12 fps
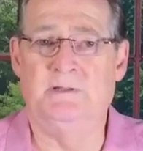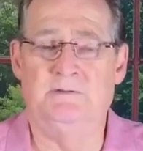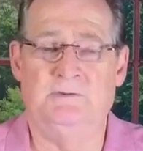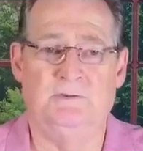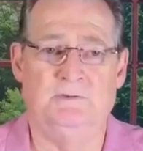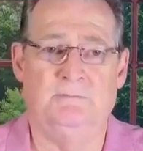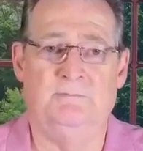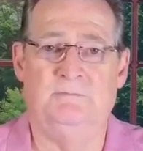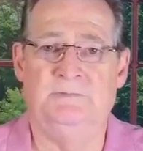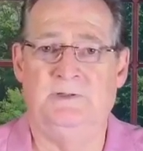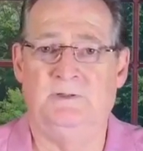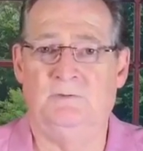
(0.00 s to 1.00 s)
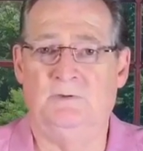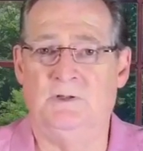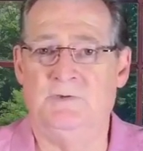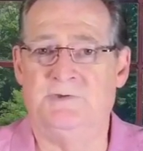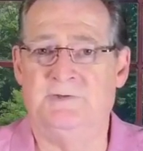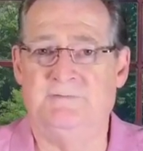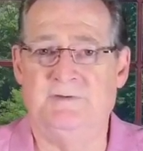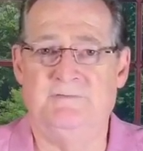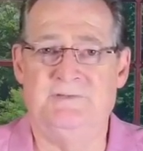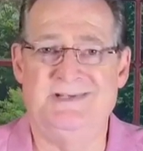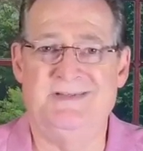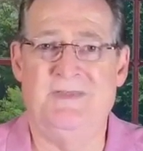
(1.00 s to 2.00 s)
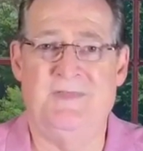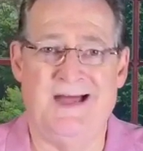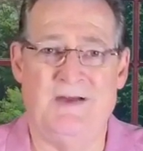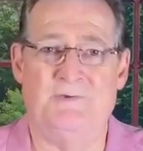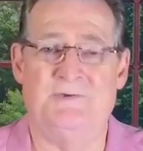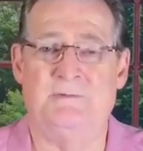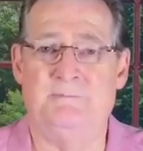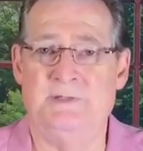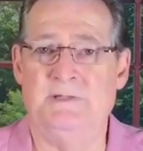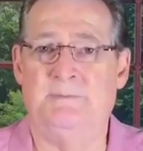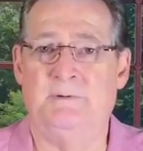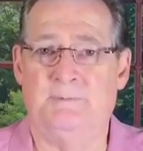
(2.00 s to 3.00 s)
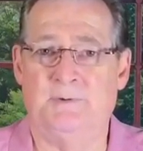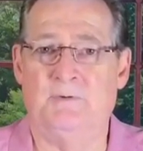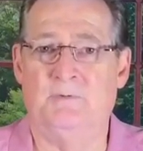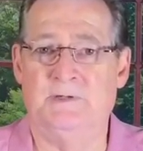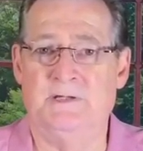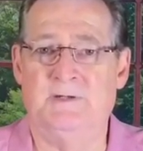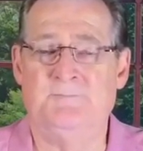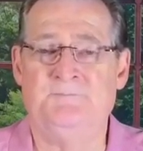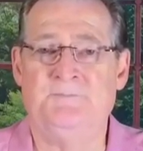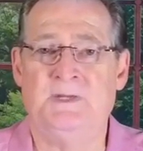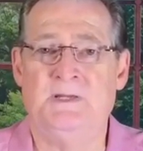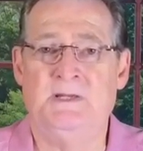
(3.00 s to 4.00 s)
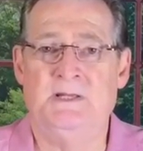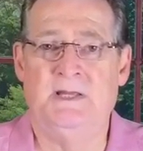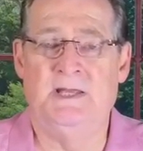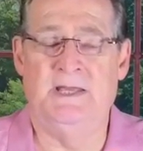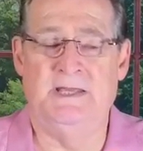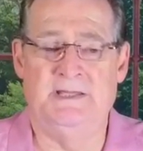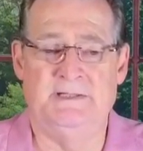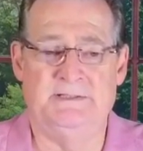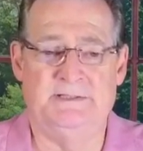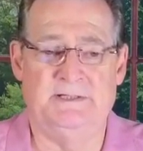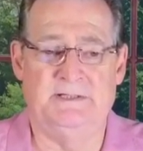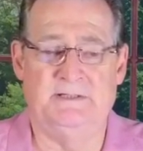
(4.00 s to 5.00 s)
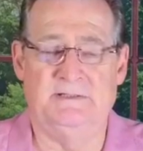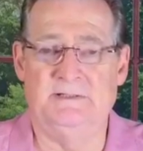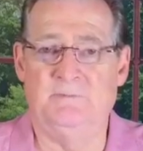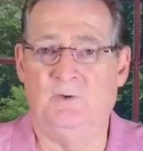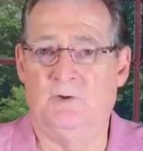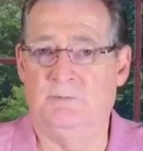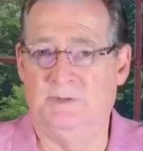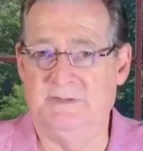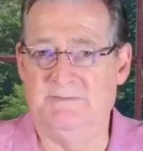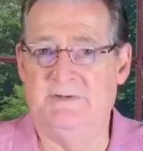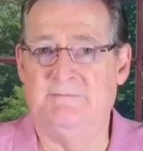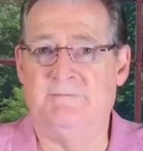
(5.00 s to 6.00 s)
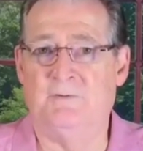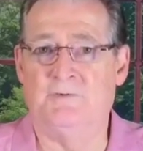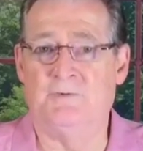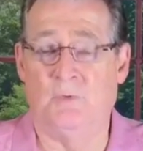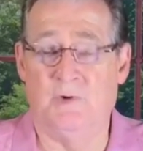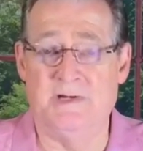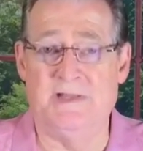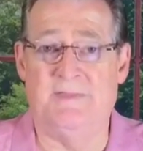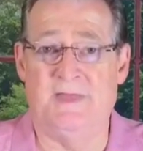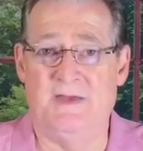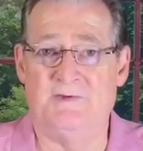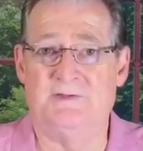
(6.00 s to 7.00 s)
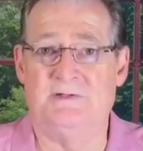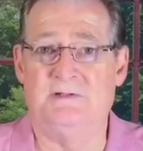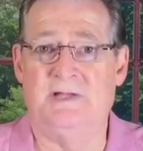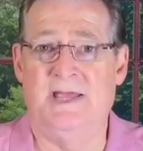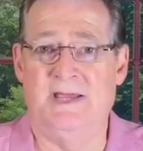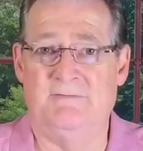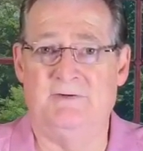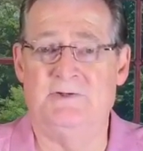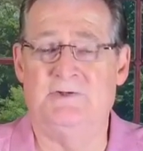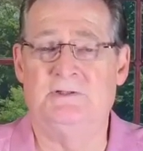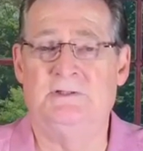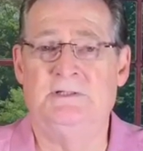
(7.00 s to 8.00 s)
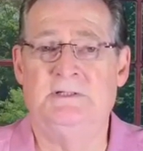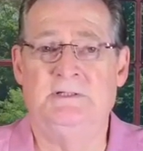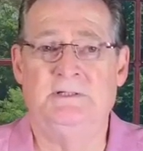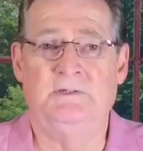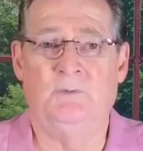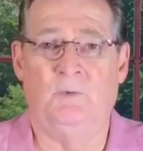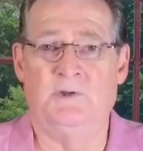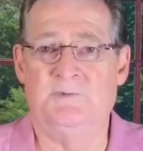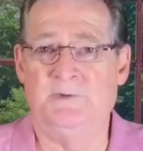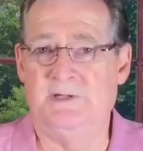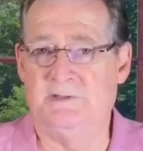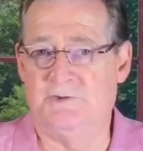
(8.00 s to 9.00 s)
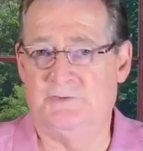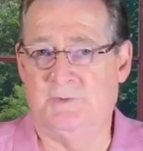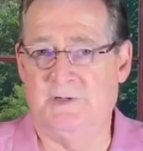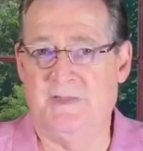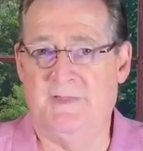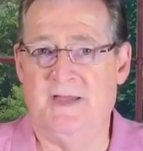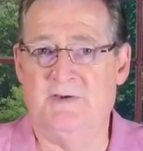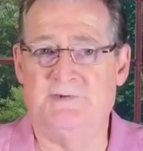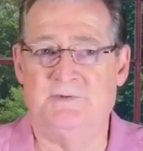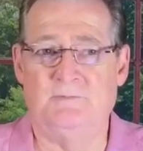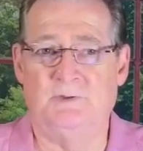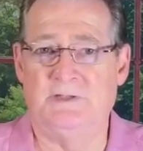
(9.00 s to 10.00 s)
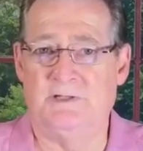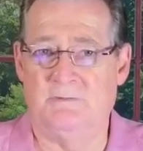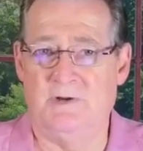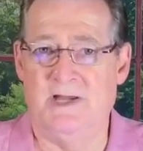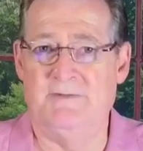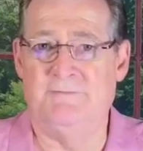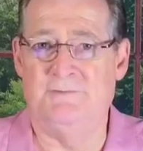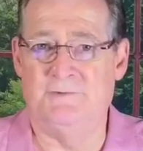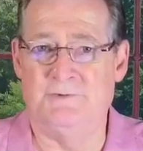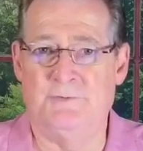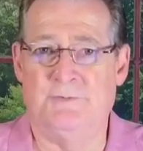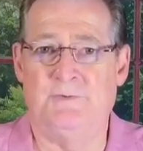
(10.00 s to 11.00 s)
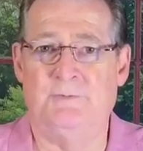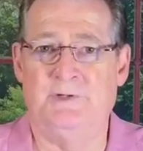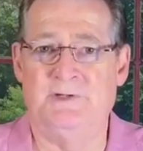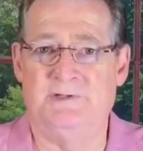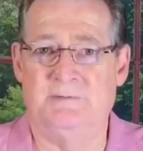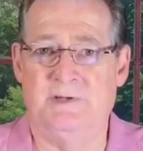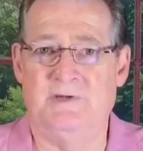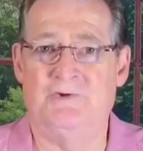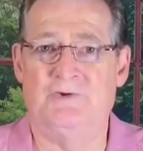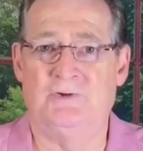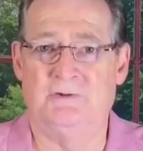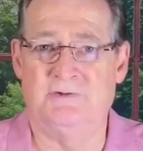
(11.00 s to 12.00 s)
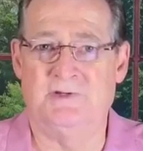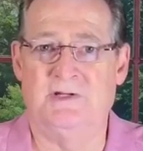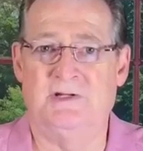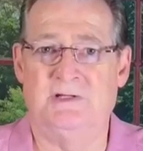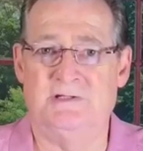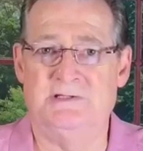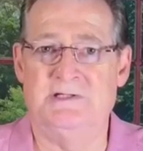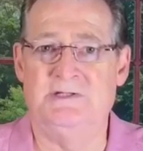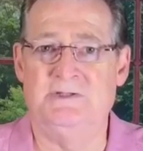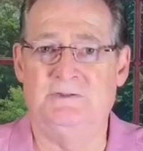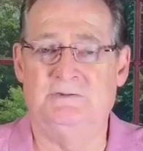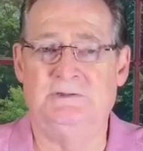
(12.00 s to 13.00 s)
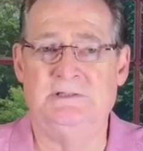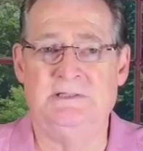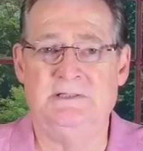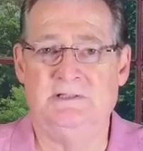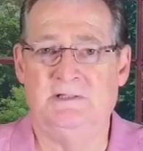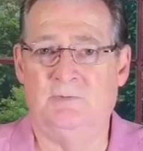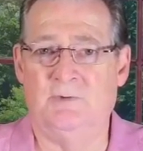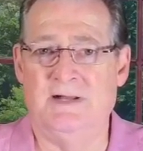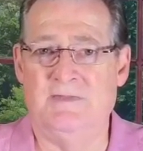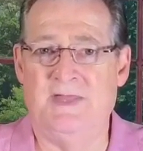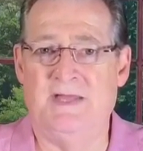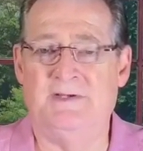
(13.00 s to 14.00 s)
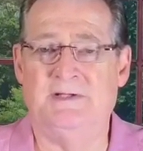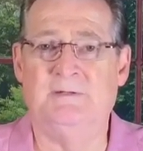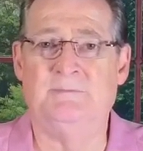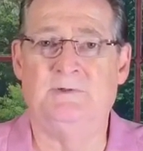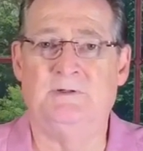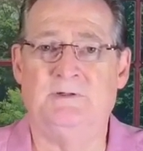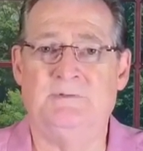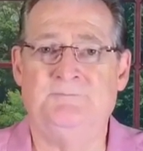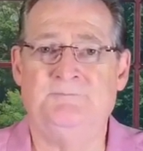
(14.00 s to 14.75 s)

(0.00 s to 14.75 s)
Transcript: to, you know, close to 15,000 people per week. And uh, we're believing for 20,000 average once we get to 20,000, we'll let it ride for two or three weeks to make sure it's going to continue around that number.